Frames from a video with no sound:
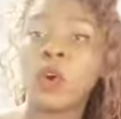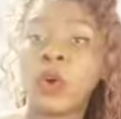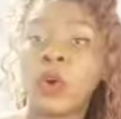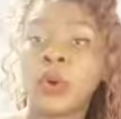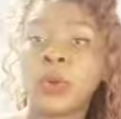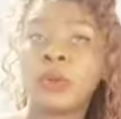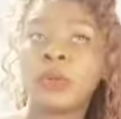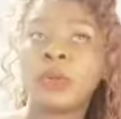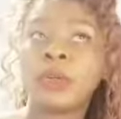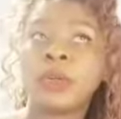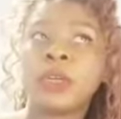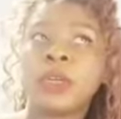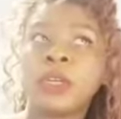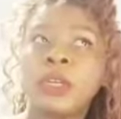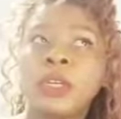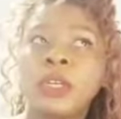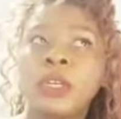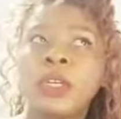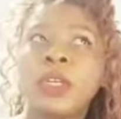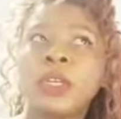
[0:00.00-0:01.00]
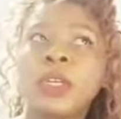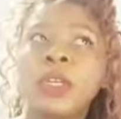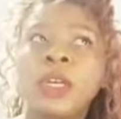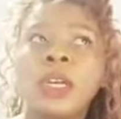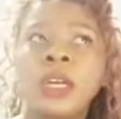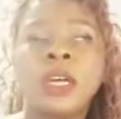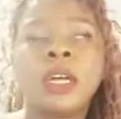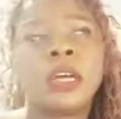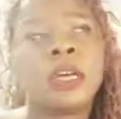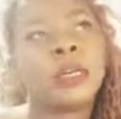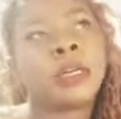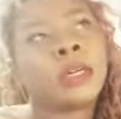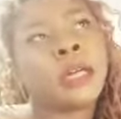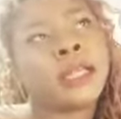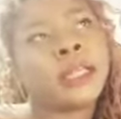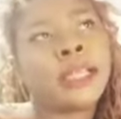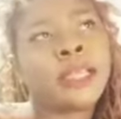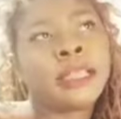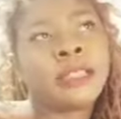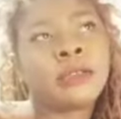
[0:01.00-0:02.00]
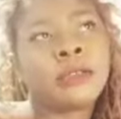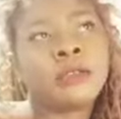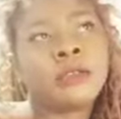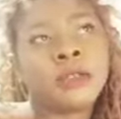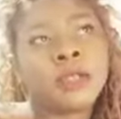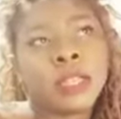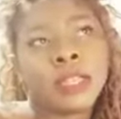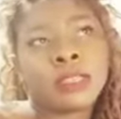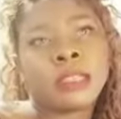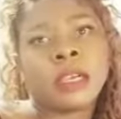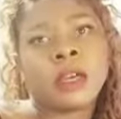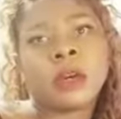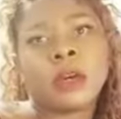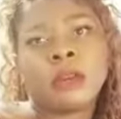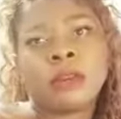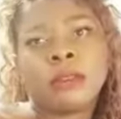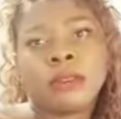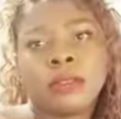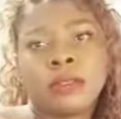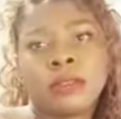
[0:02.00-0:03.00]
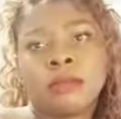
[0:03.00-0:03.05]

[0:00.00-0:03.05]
I think, 2 days ago.